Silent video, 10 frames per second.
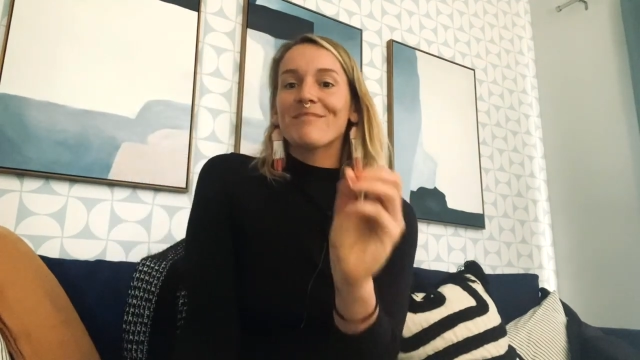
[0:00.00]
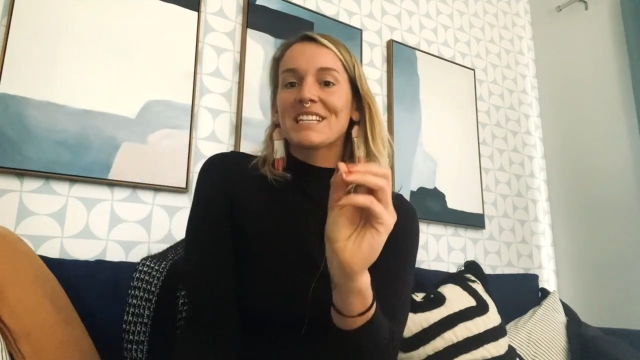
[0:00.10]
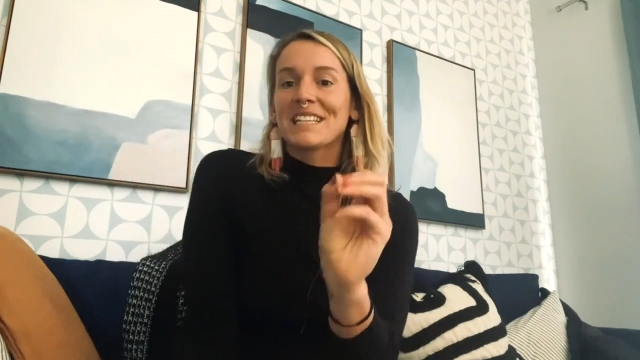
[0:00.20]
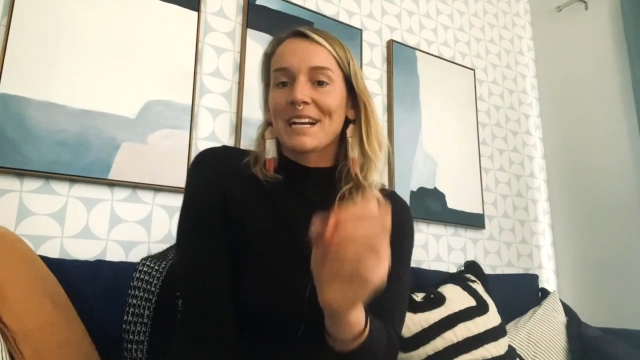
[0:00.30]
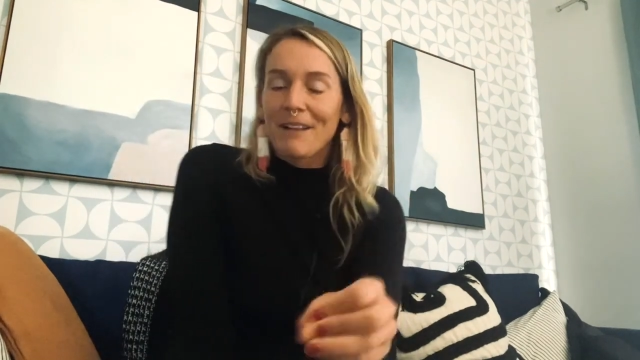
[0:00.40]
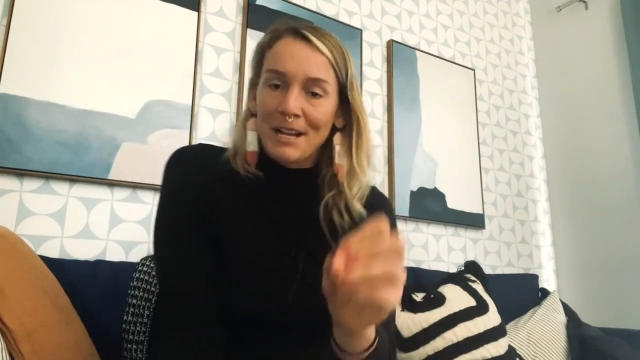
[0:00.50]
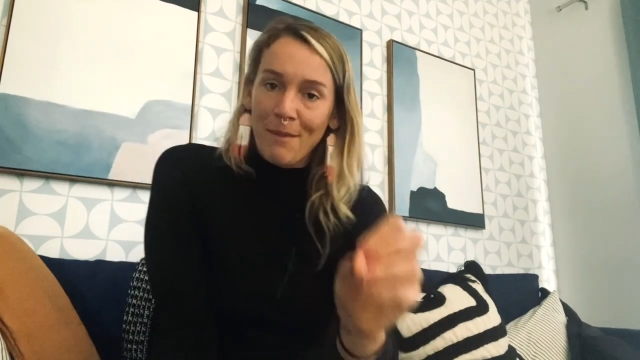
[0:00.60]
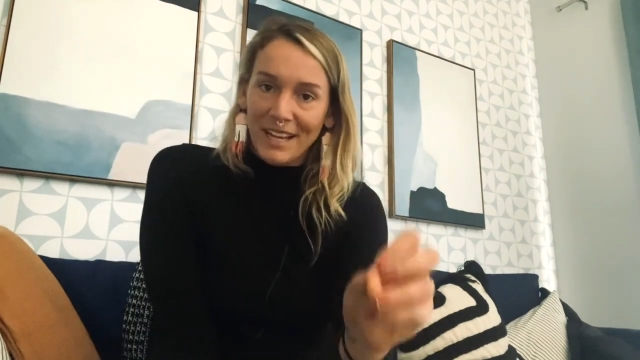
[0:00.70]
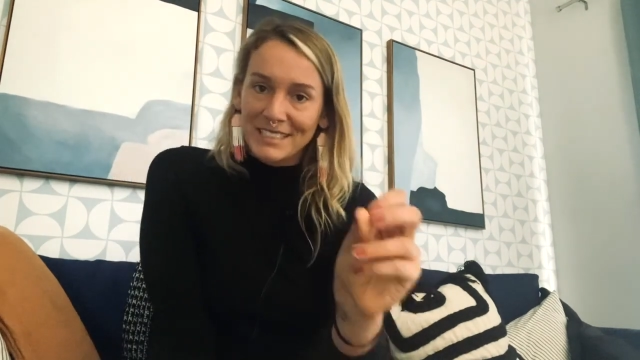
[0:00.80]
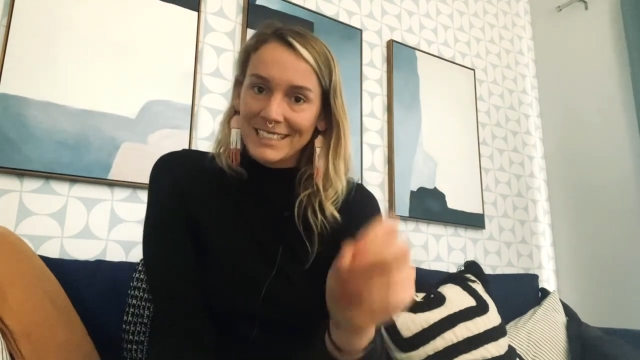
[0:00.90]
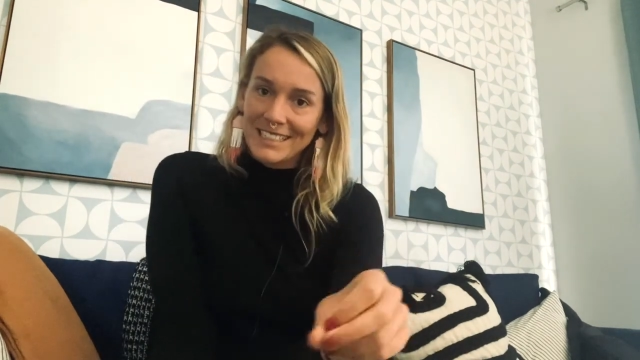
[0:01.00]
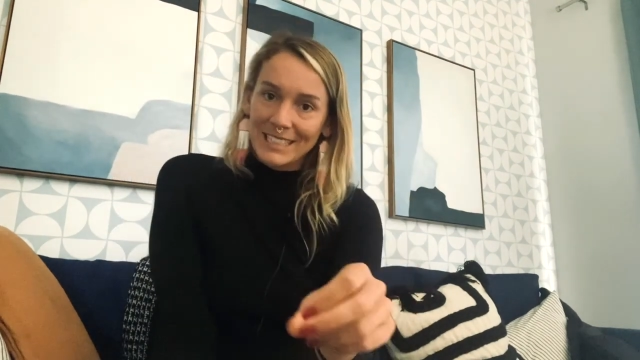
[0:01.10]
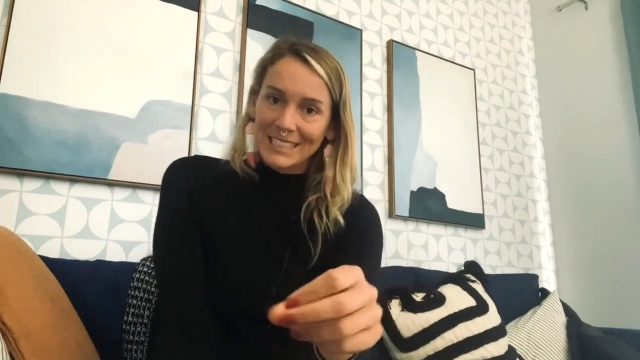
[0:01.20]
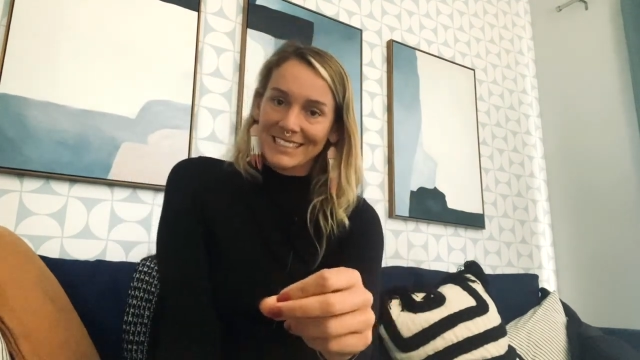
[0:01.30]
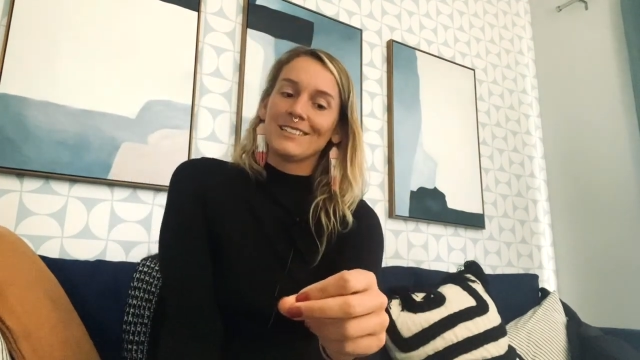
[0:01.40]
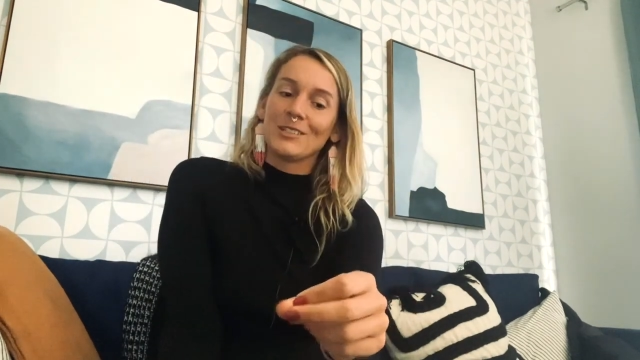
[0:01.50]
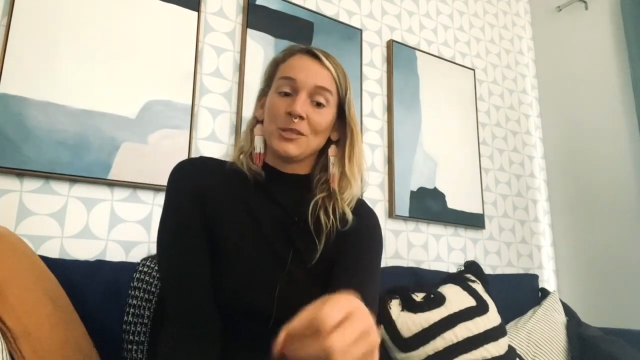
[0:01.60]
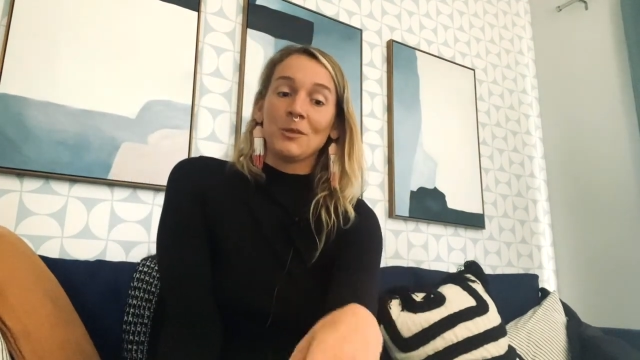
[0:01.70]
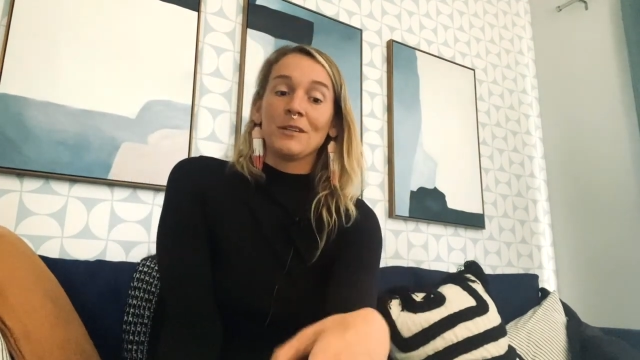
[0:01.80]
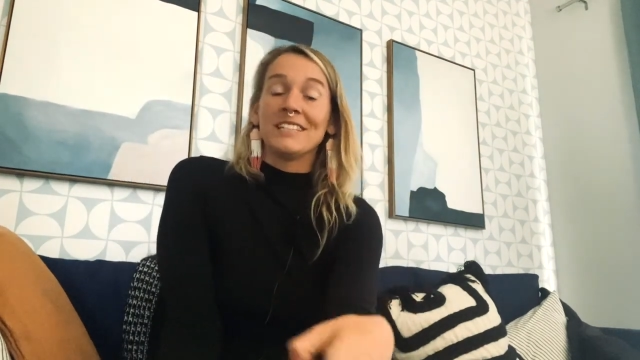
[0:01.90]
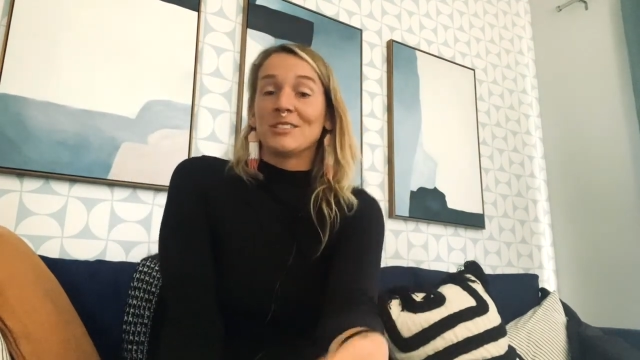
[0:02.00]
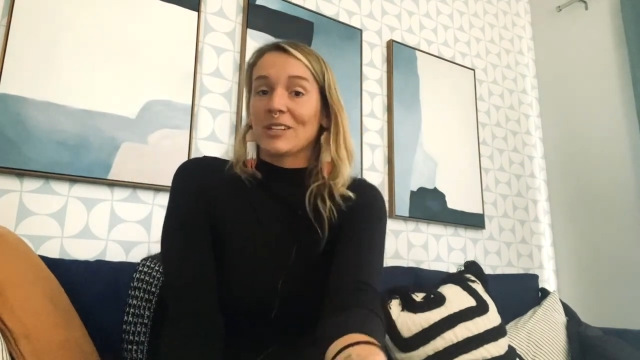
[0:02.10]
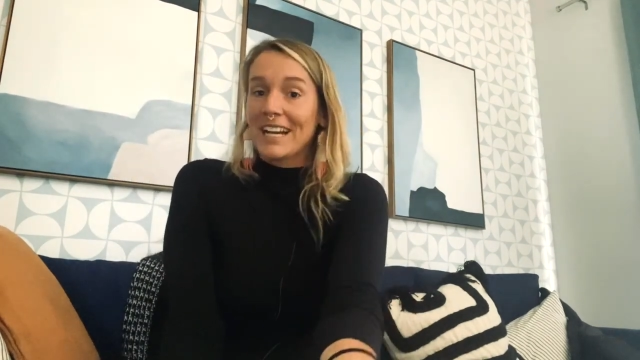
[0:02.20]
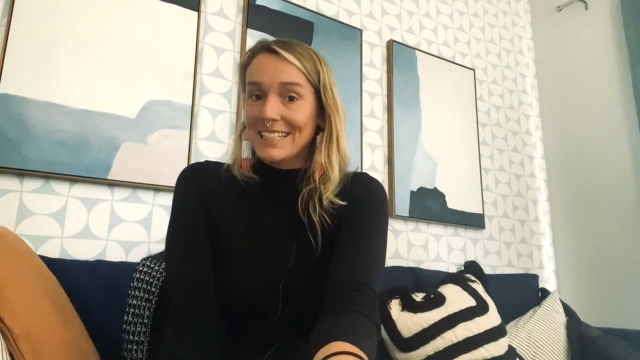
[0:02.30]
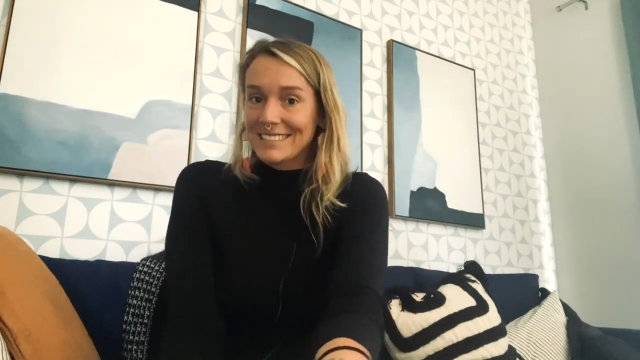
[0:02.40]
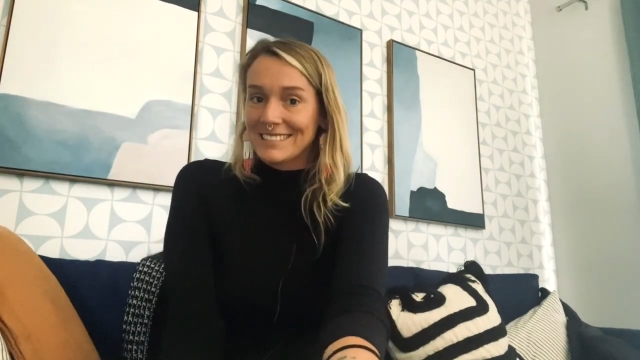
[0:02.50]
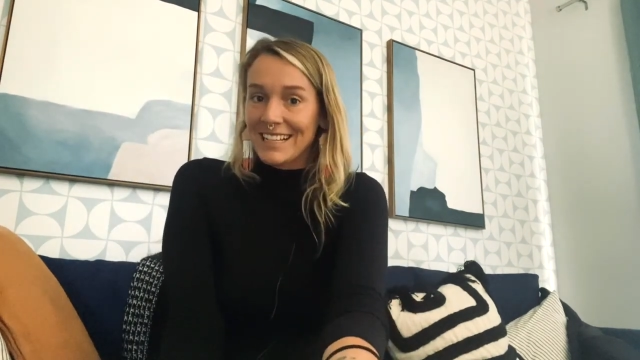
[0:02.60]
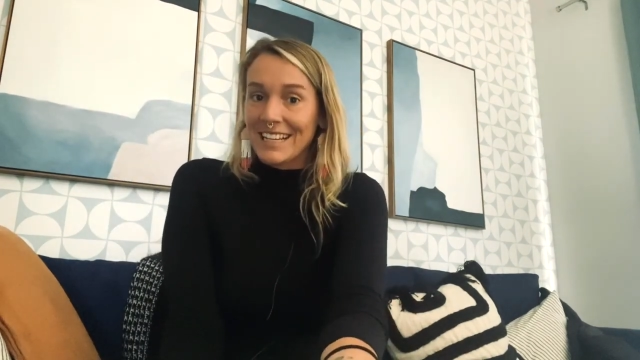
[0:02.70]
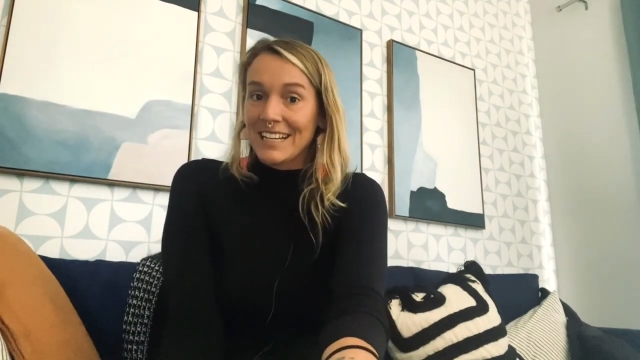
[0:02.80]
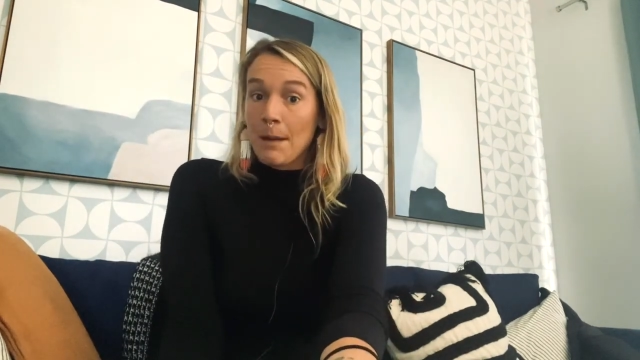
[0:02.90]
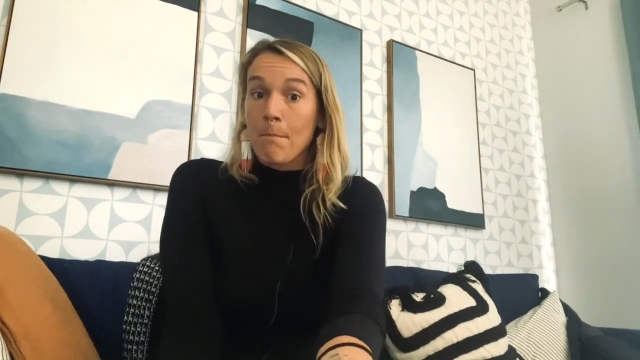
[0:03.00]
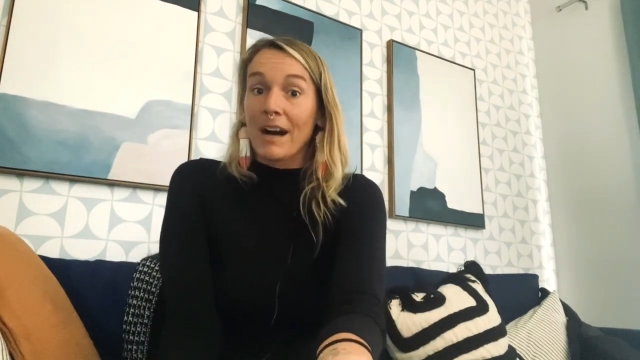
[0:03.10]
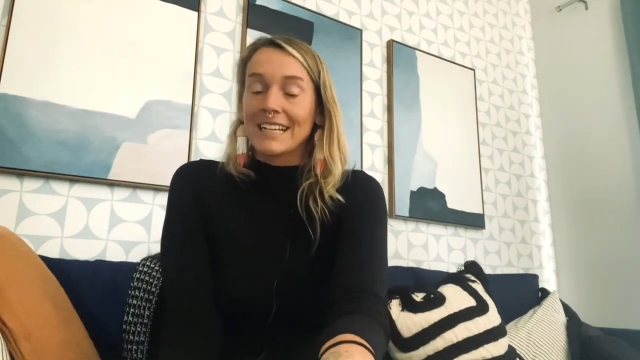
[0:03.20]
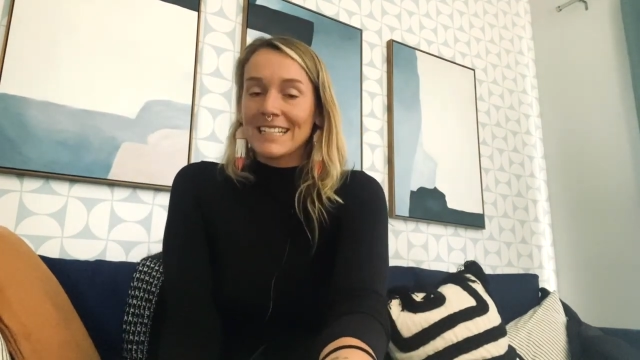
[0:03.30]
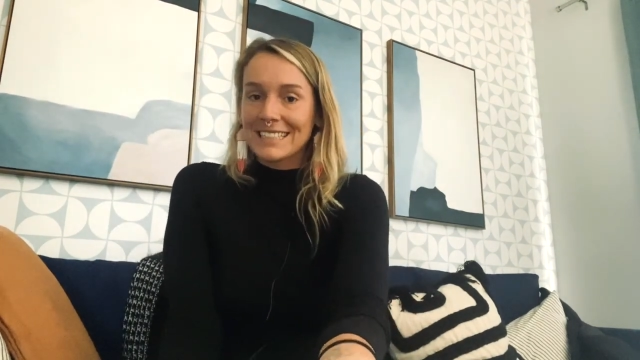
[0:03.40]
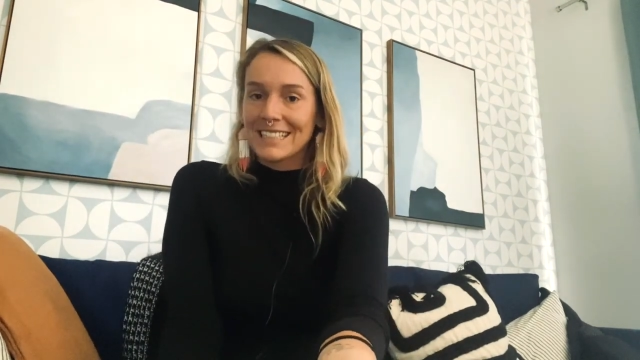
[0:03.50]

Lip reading: that I recommend you integrate and embody